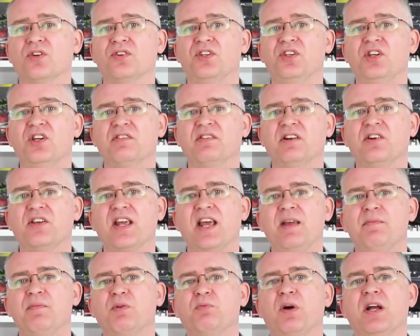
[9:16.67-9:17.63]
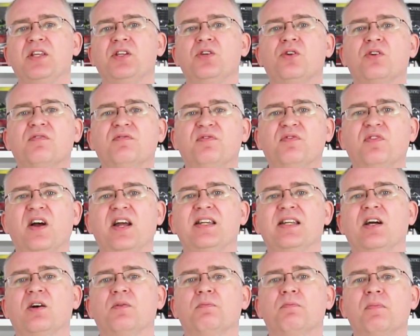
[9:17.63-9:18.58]
on Eurogamer where you can find
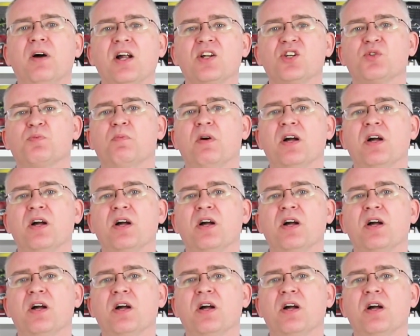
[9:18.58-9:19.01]
out much,